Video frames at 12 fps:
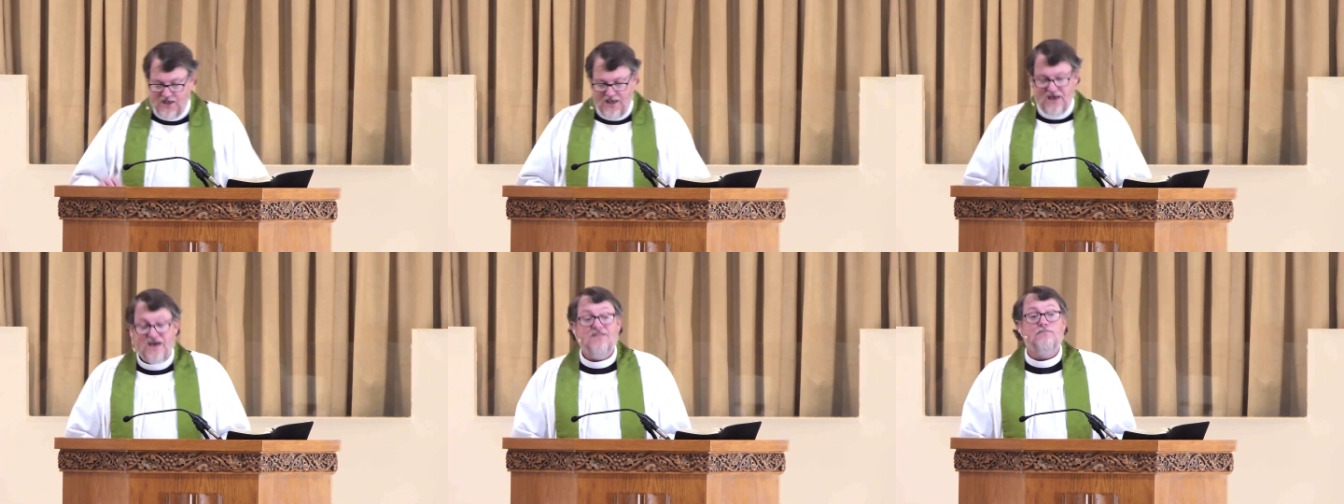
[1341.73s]

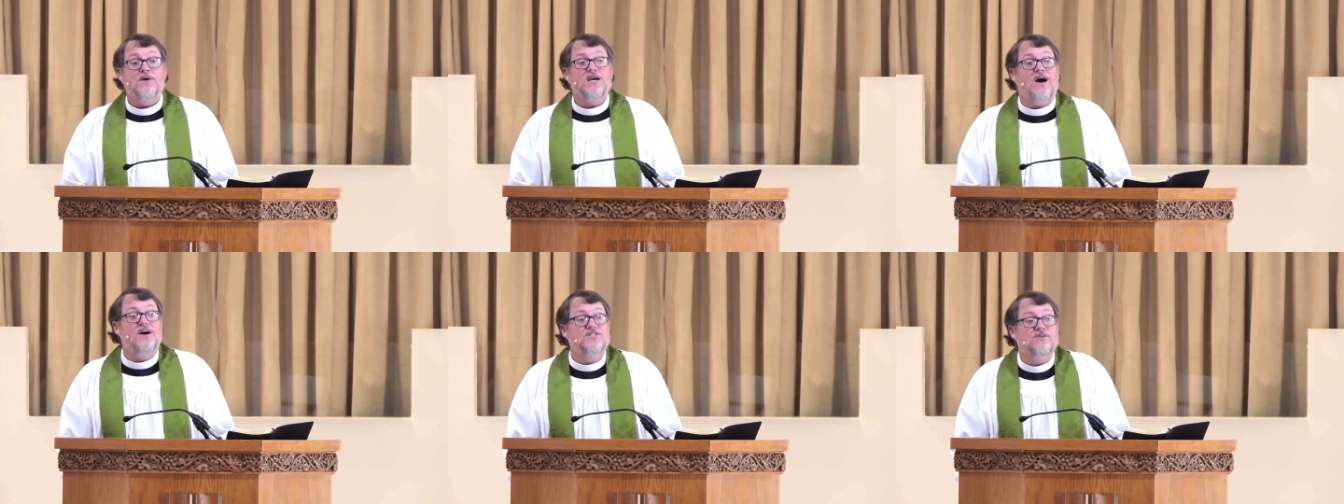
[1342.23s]
And
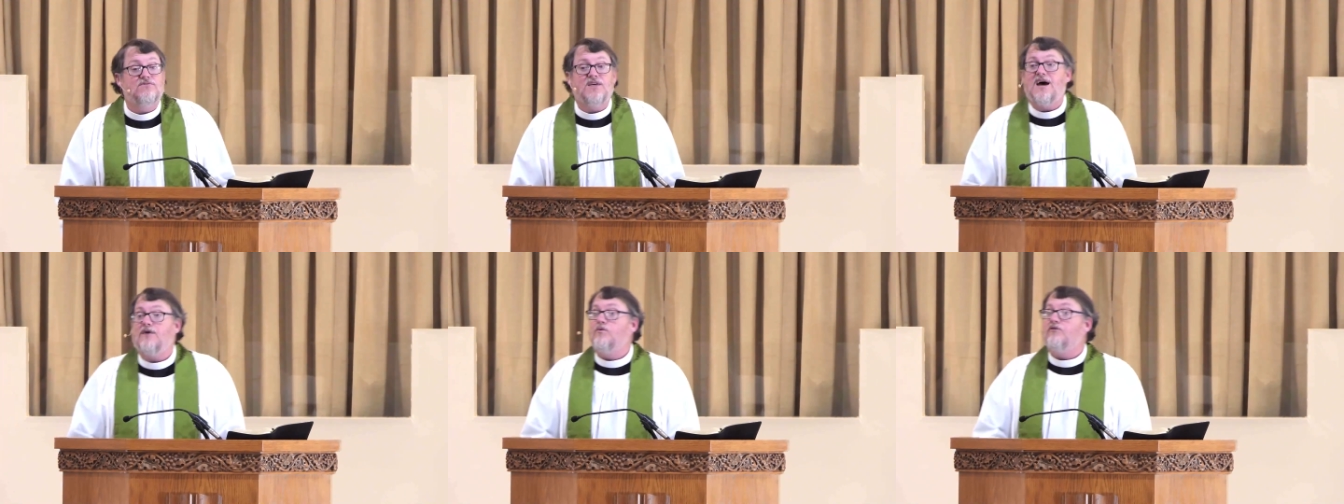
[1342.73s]
because of
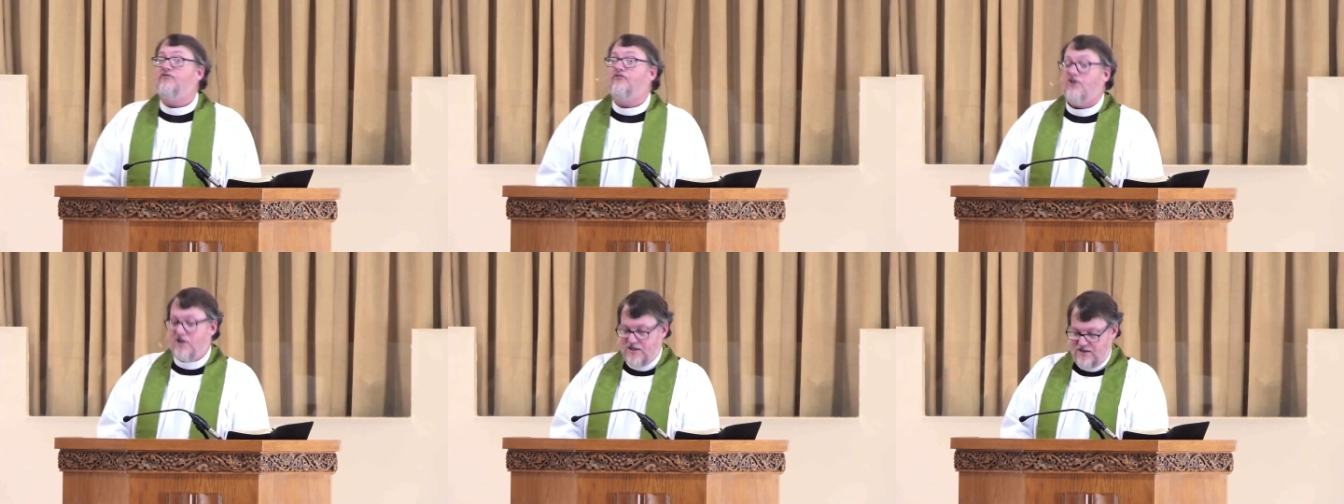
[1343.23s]
that, we're
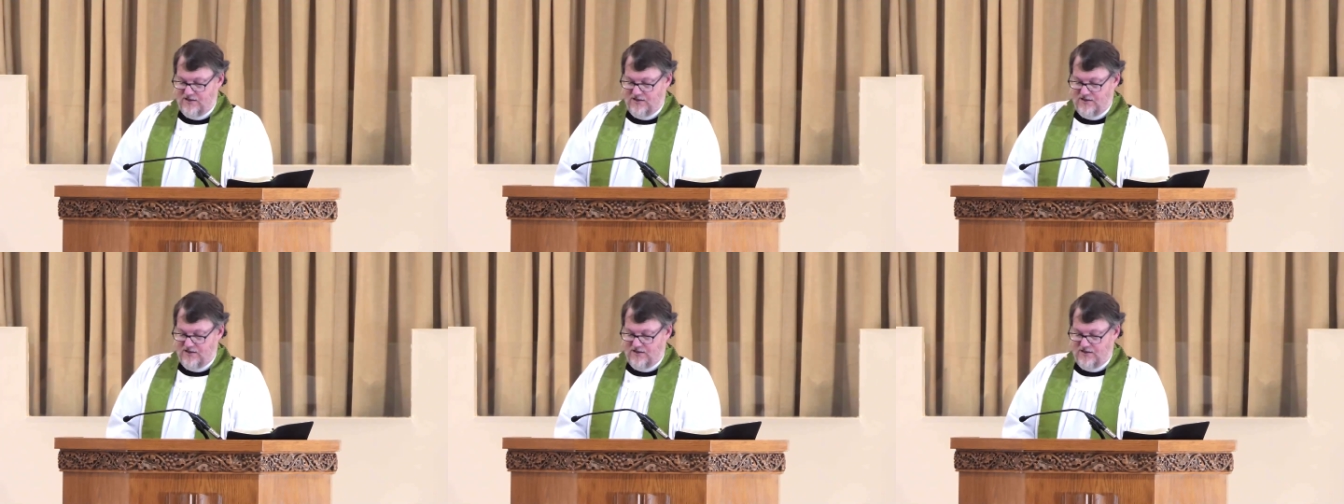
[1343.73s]
free.